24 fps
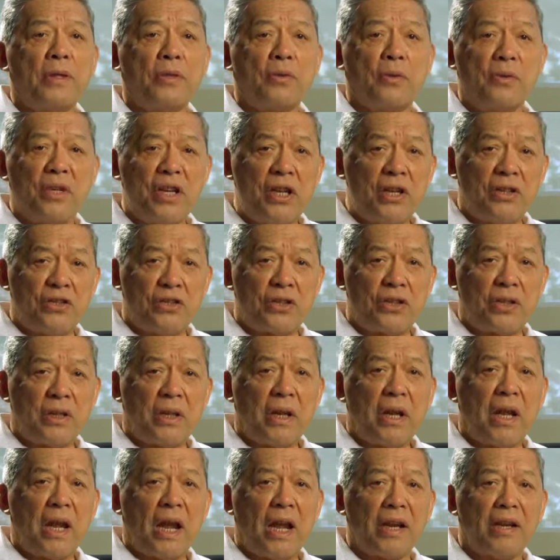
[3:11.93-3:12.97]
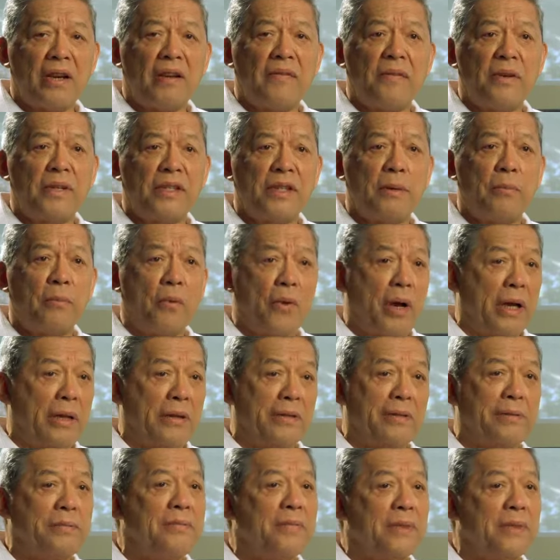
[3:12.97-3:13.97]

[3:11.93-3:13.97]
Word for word: to each and every Cebuano,